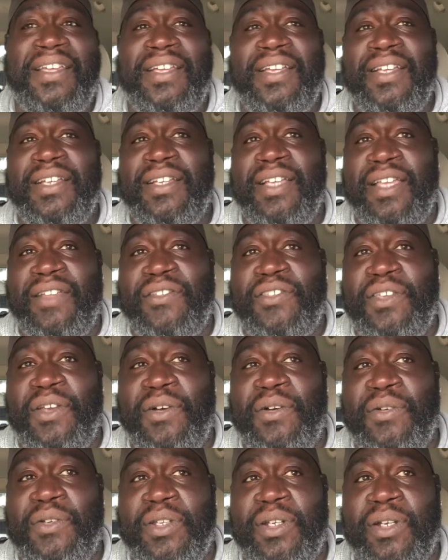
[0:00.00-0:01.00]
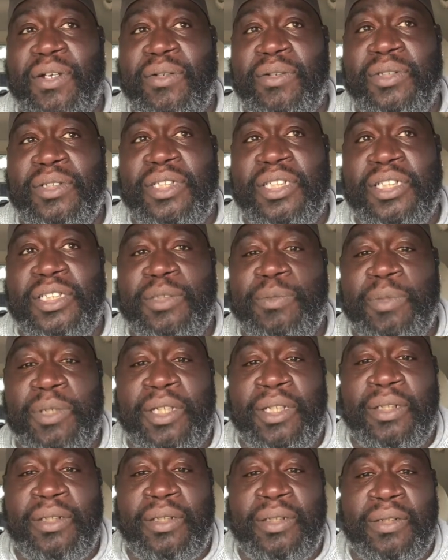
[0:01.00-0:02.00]
And so, you know, she's
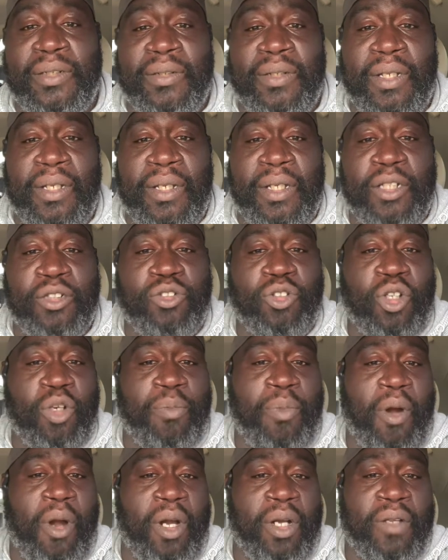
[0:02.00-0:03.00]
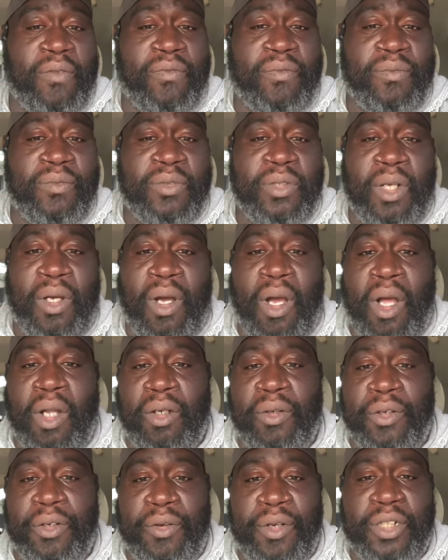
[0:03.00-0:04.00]
been an integral part of, you know, all
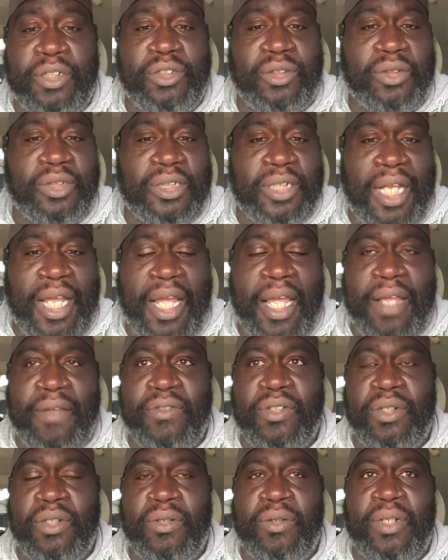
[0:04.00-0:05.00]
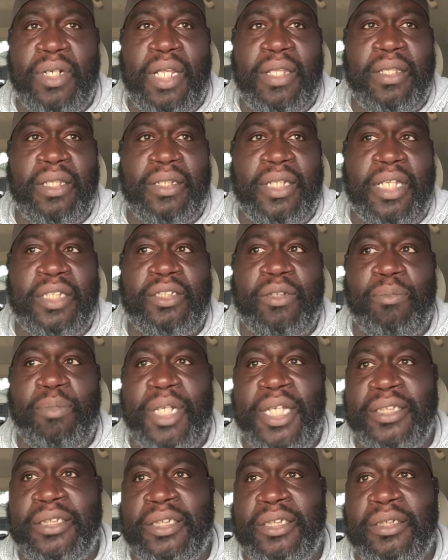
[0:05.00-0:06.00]
her grandchildren's lives, you know, and I think that's a
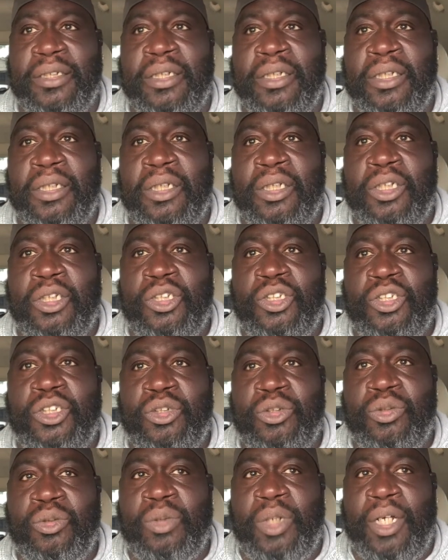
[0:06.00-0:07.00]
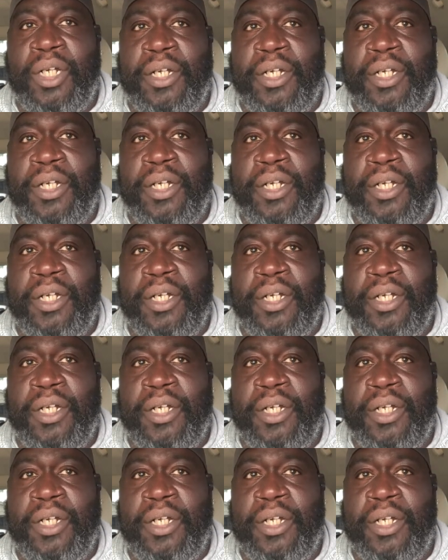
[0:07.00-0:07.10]
blessing to